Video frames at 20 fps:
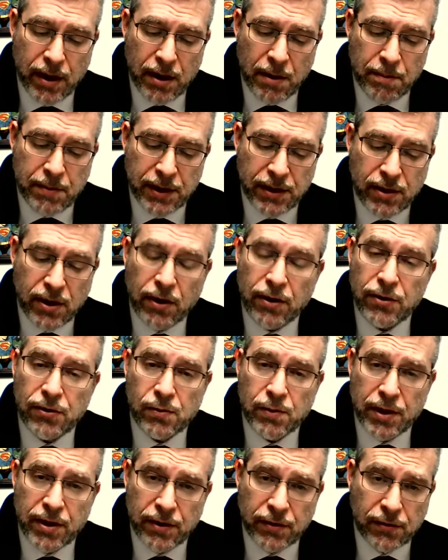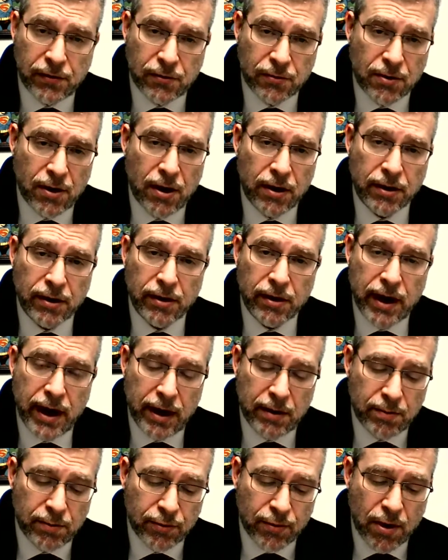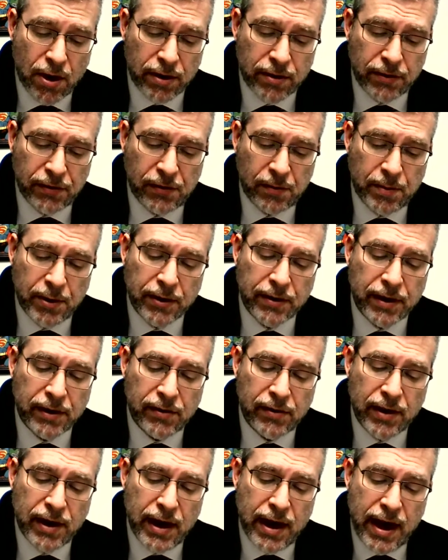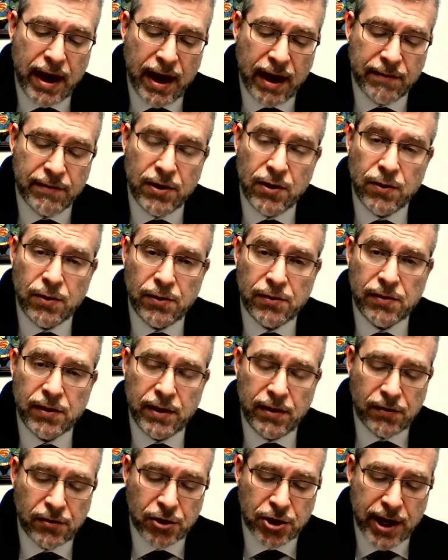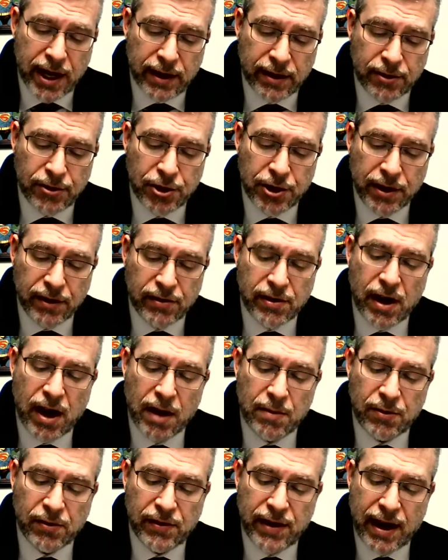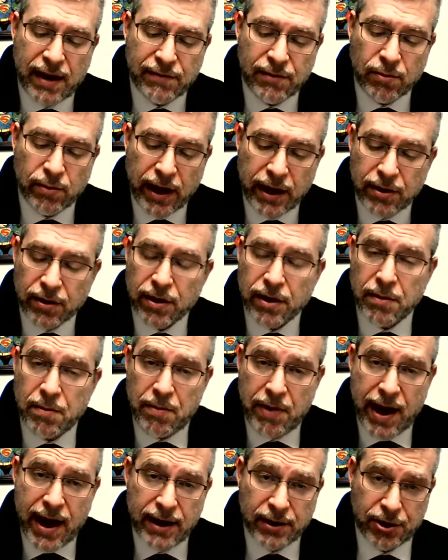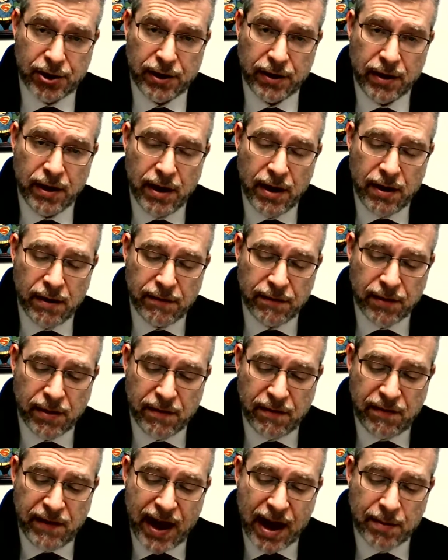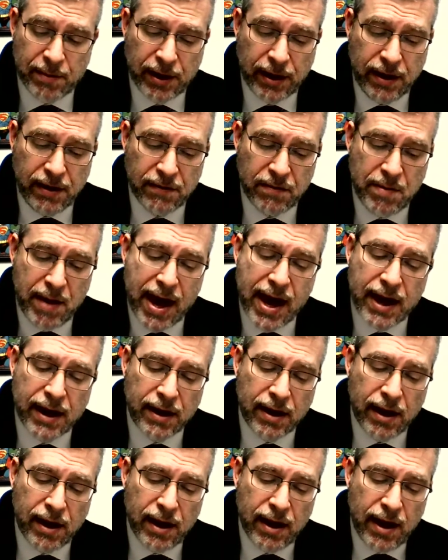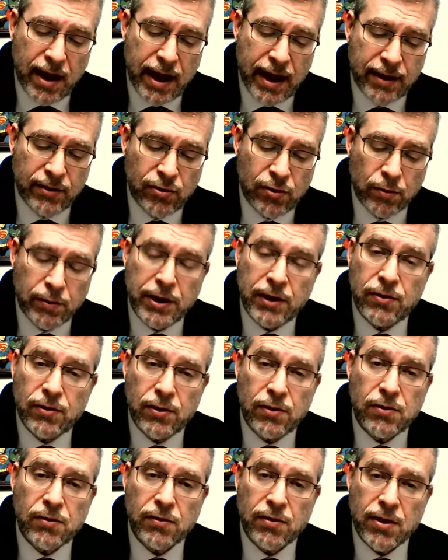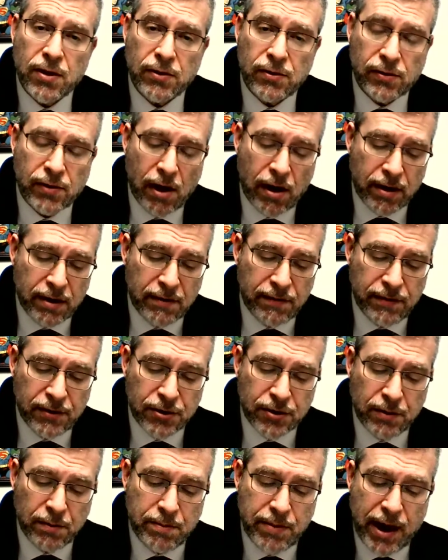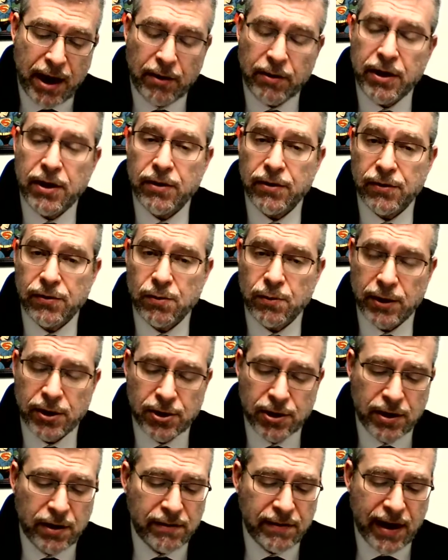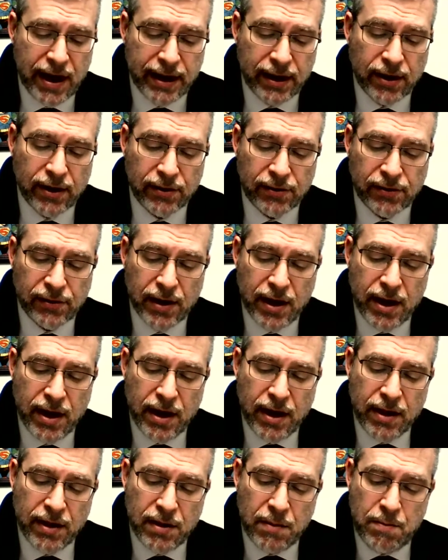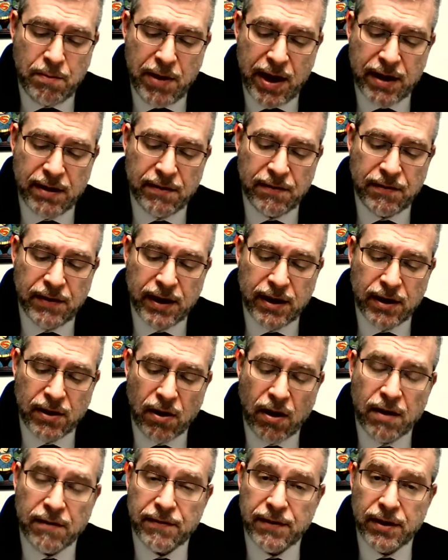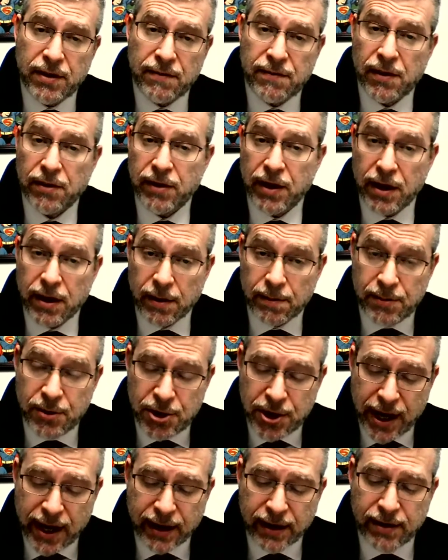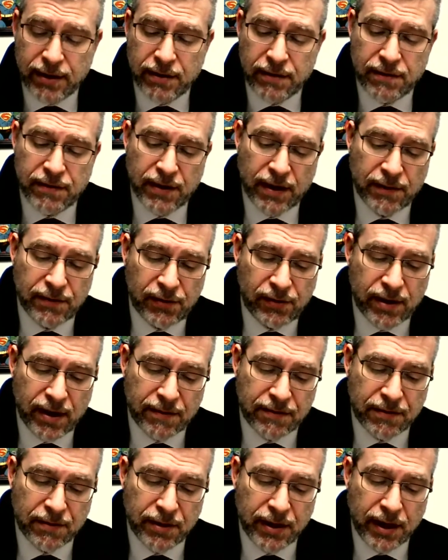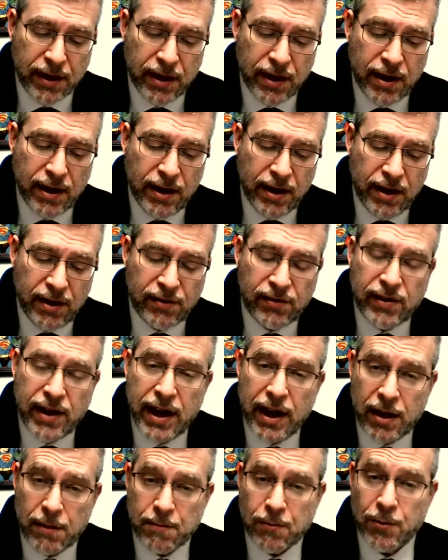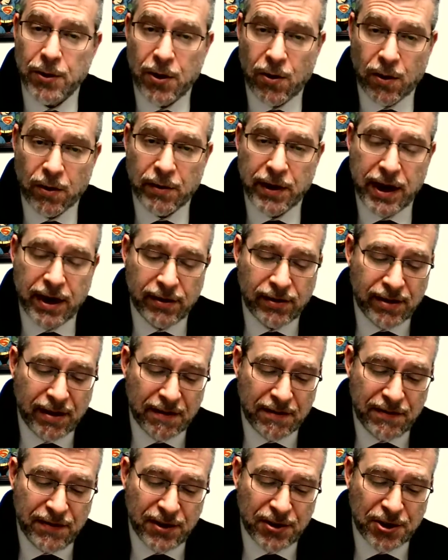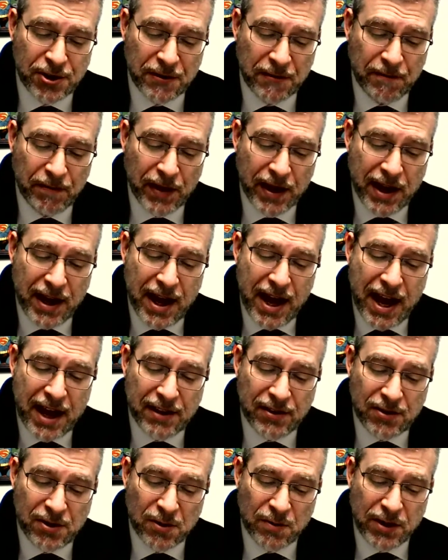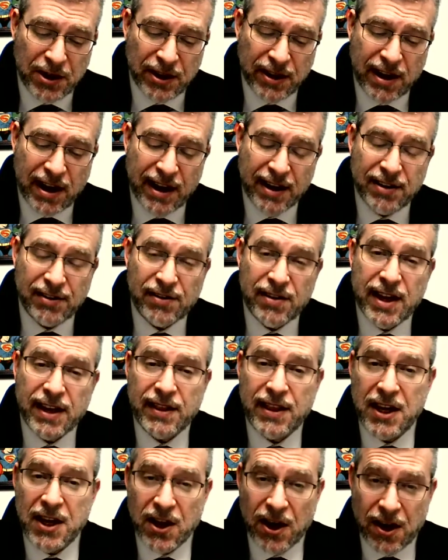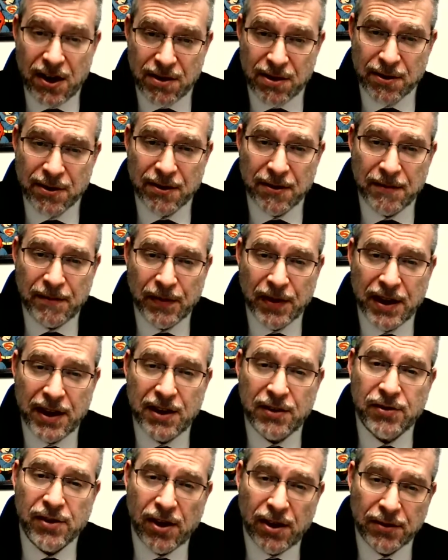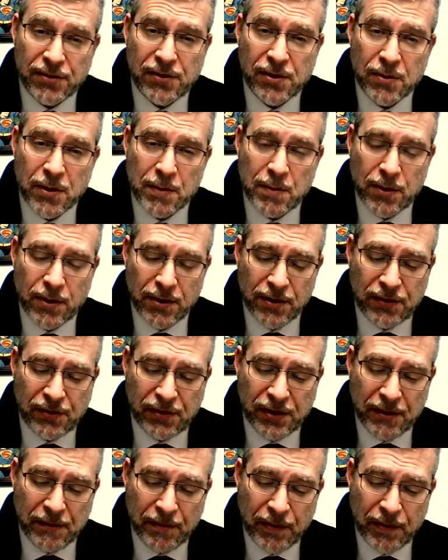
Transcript: But those with a stronger and broader spirit have used these challenging times to have greater compassion for the family of man and to reduce those artificial barriers which divide us. The benefit, and often the very objective, of suffering is to help reorient our vision and to realize that the other is also a person.